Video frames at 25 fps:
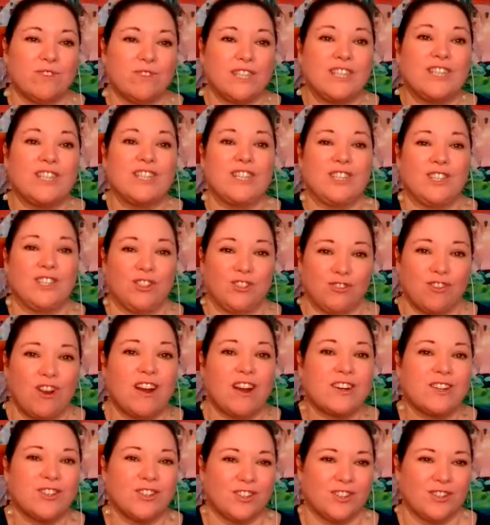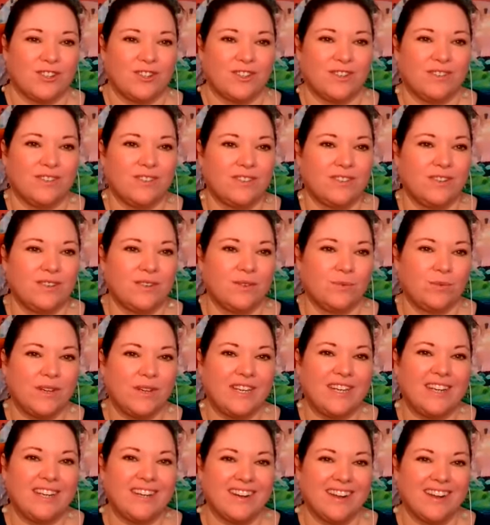rigid structure
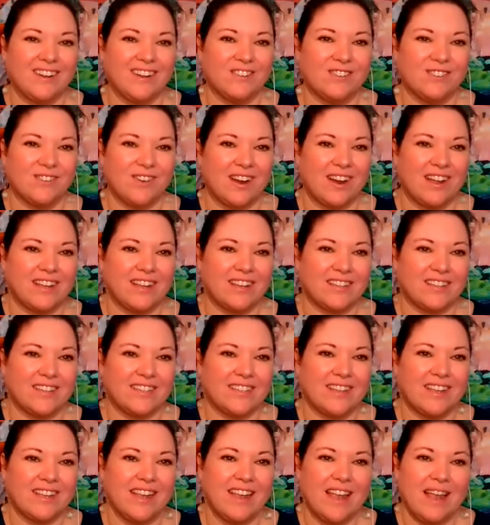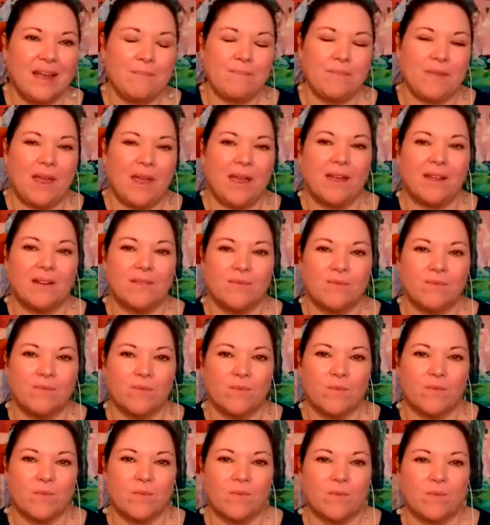we need under us. And
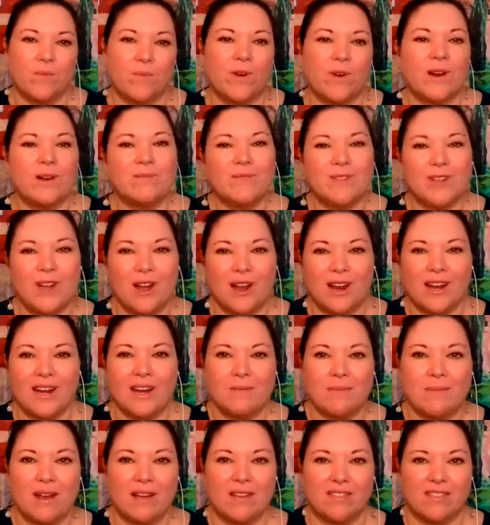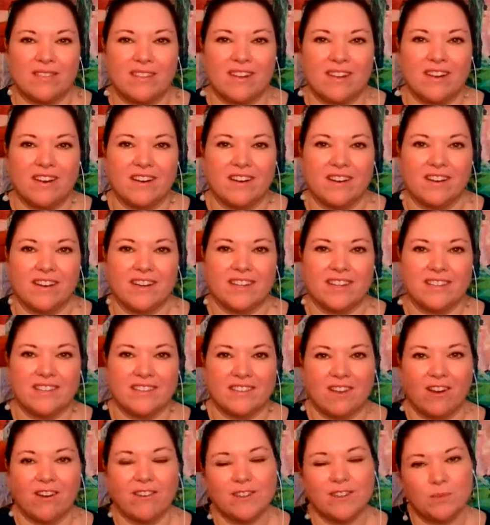what I'm talking about there
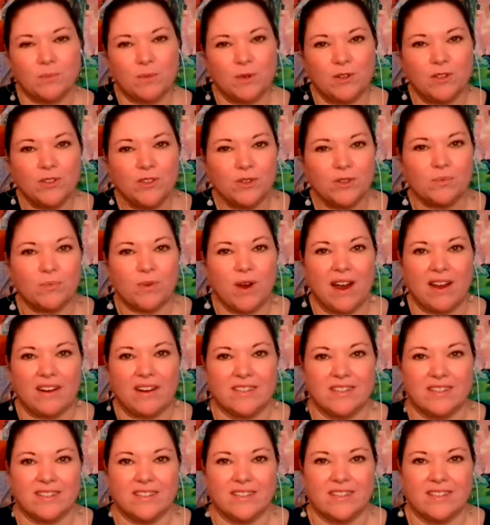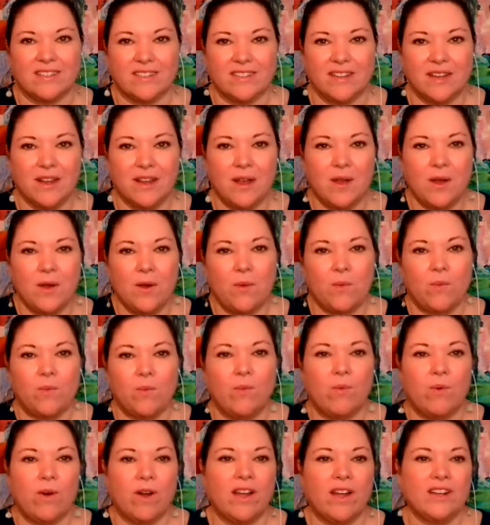is our spiritual practices.
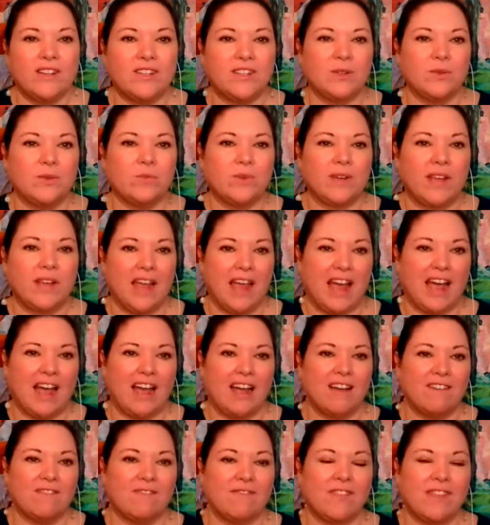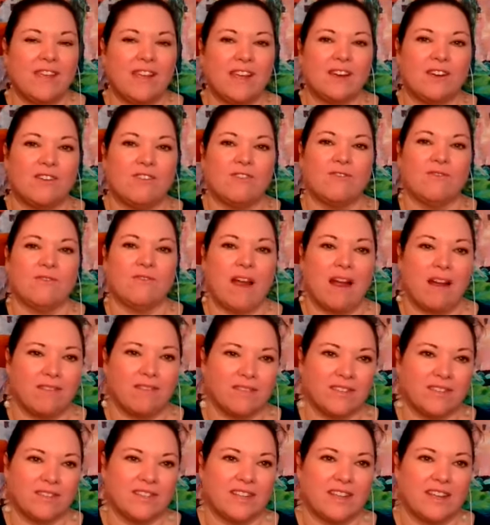What do we have that
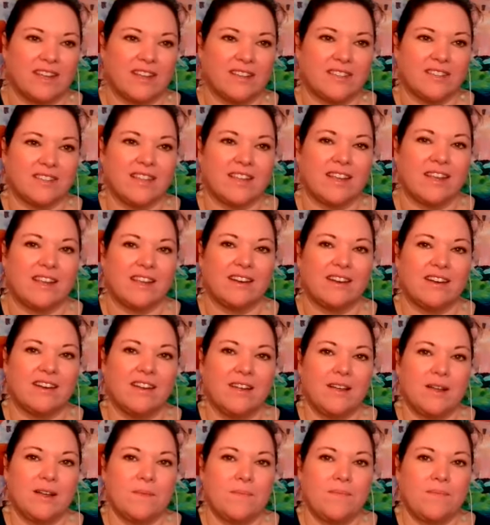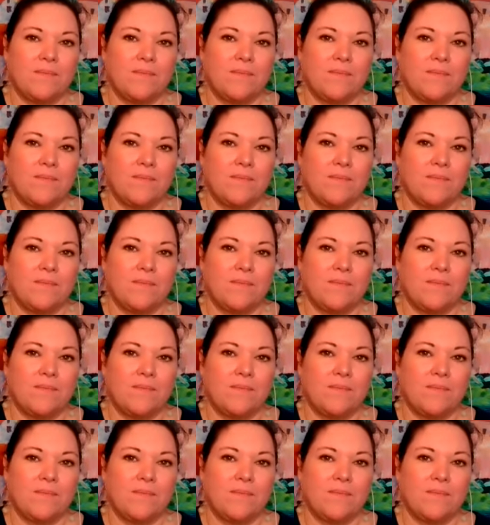grounds us, that